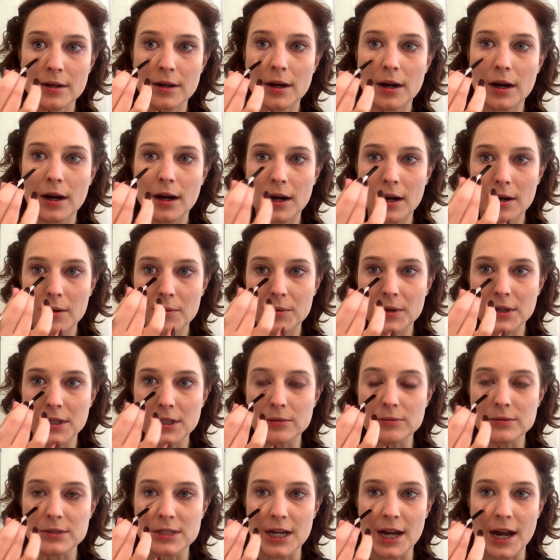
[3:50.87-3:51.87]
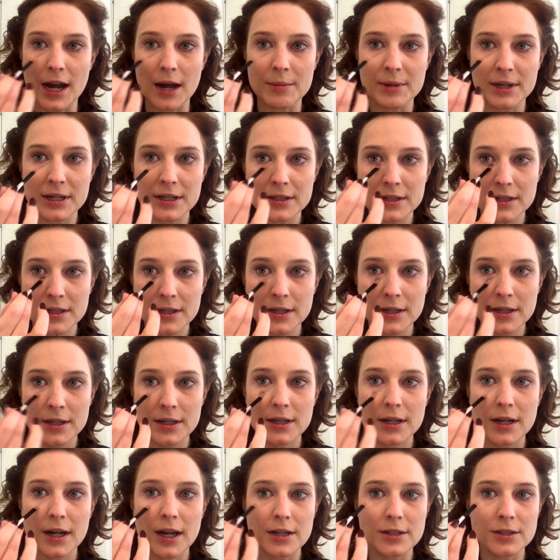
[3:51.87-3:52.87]
when you dab it
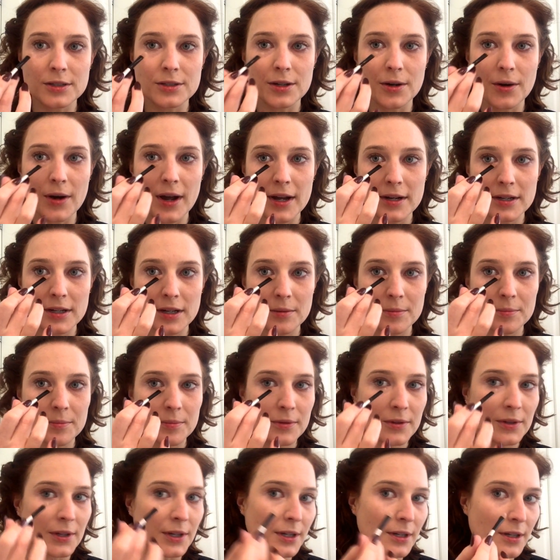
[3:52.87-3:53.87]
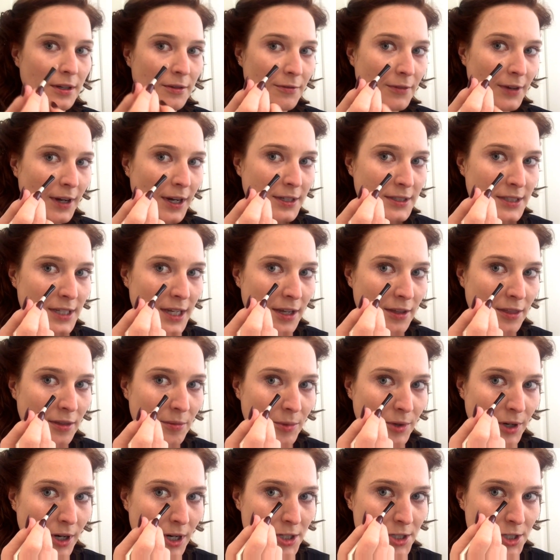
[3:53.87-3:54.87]
and you don't end up, like if I take the
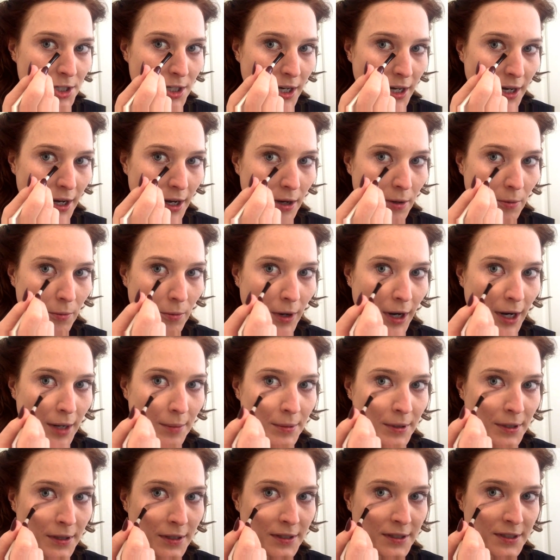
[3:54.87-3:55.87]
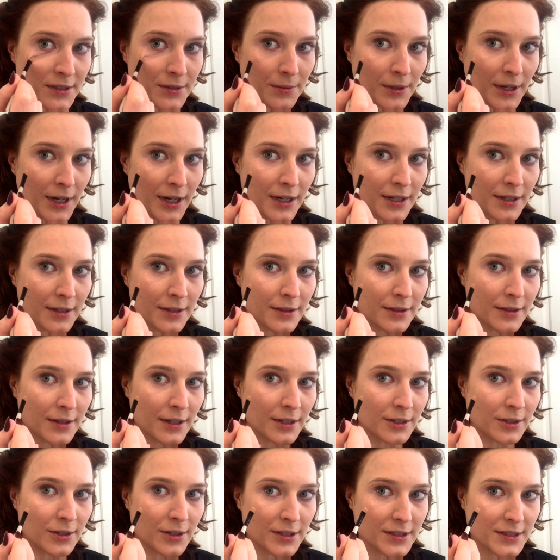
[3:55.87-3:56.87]
brush and I wipe it this way,
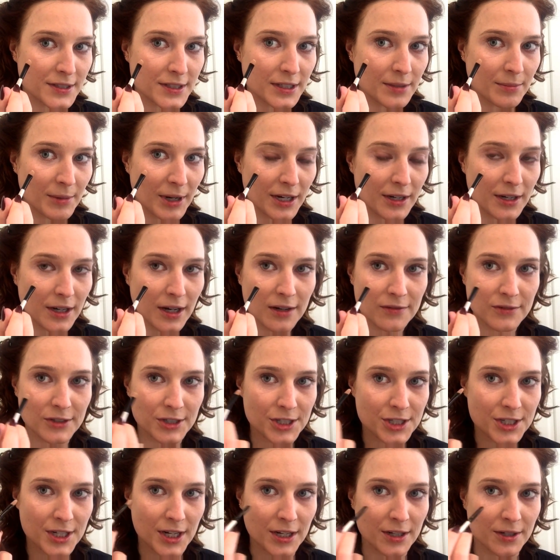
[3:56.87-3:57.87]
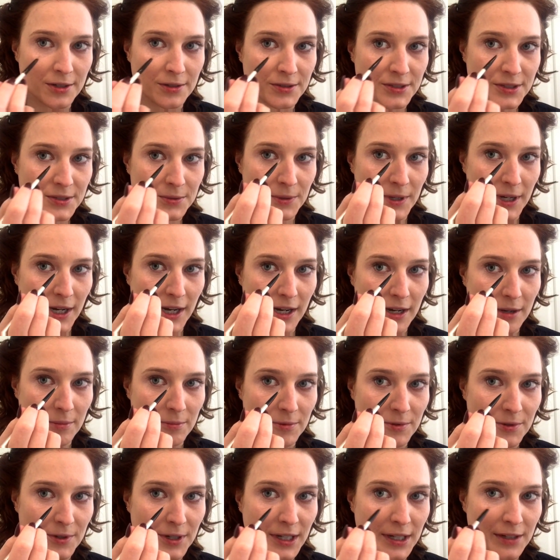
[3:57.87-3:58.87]
then you can see my coverage kind of goes away and
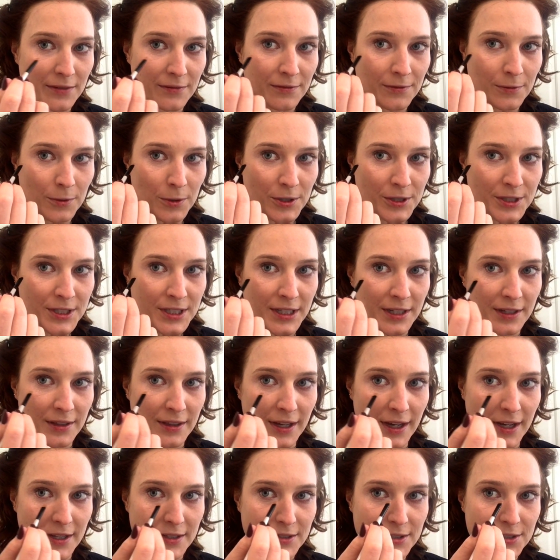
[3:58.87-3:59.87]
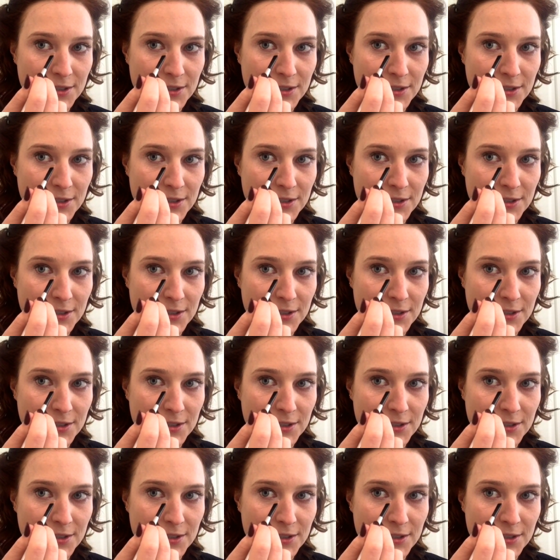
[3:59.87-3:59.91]
I'm reinforcing that